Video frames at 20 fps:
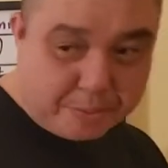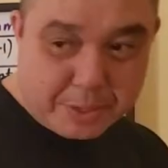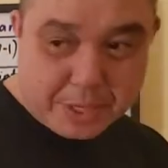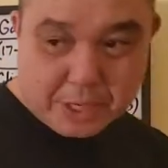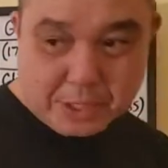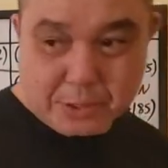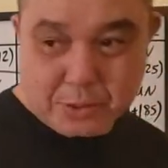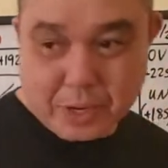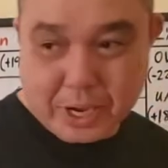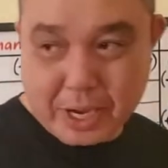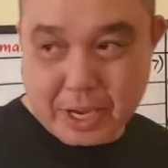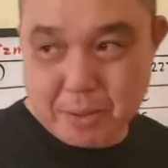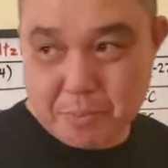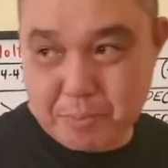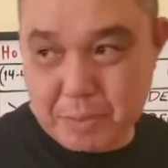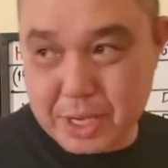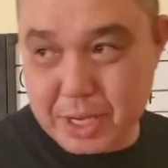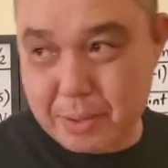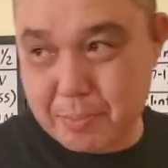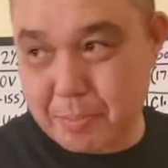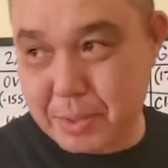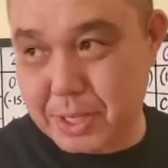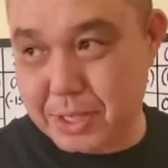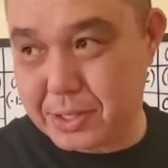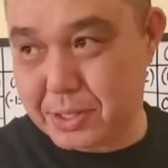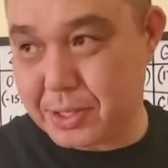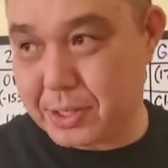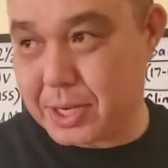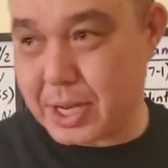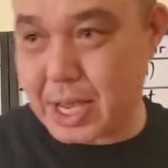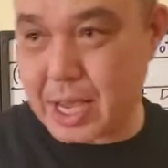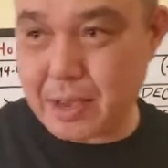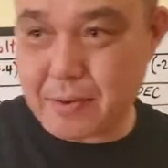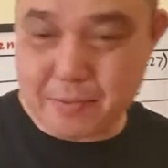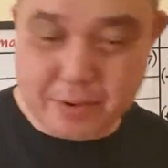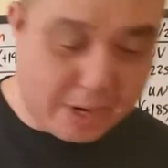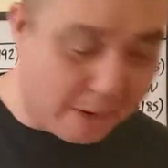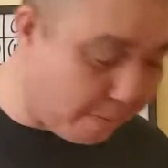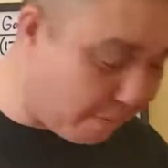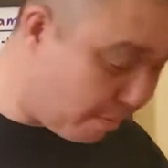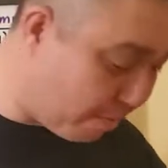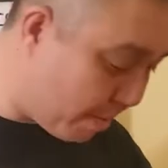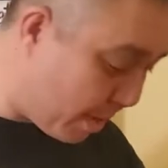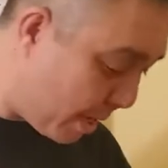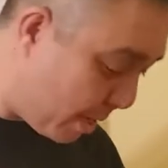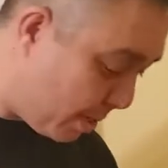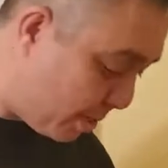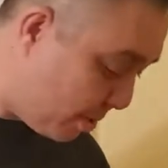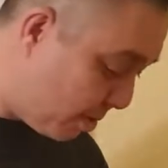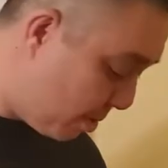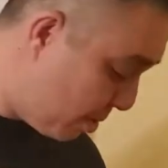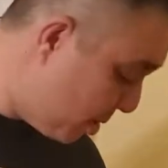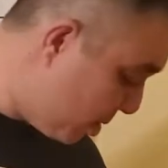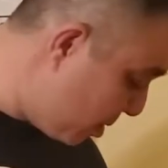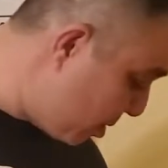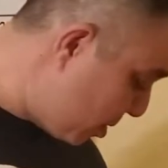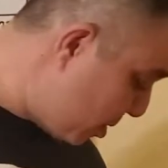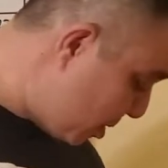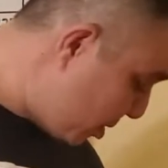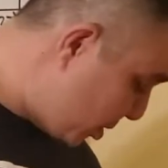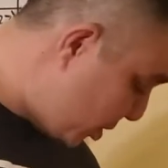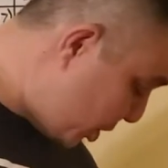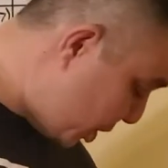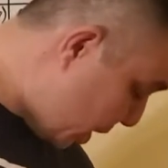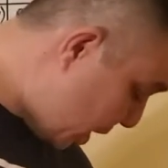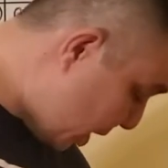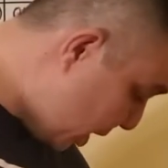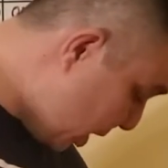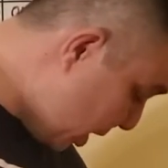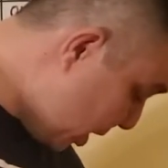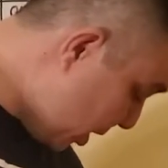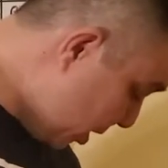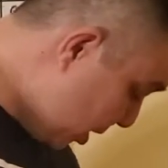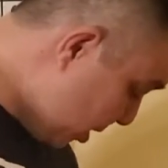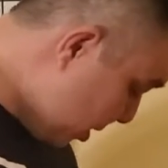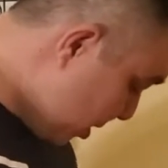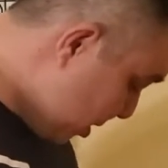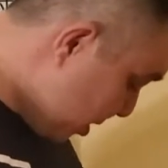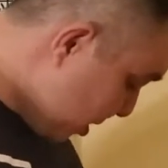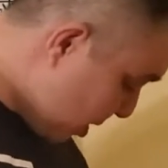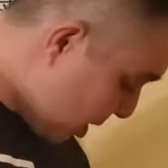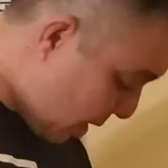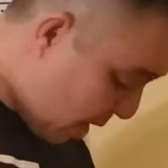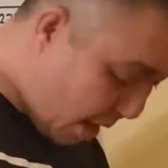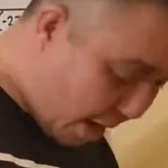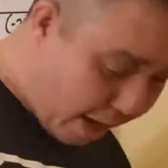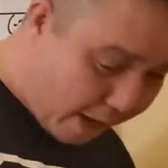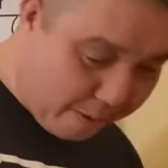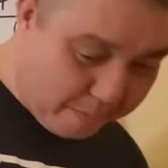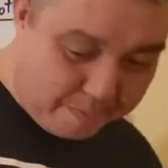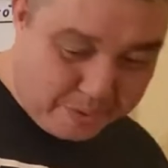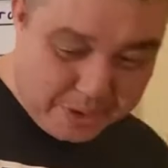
pick so I can beat BC Dave and MMA Genie, I'm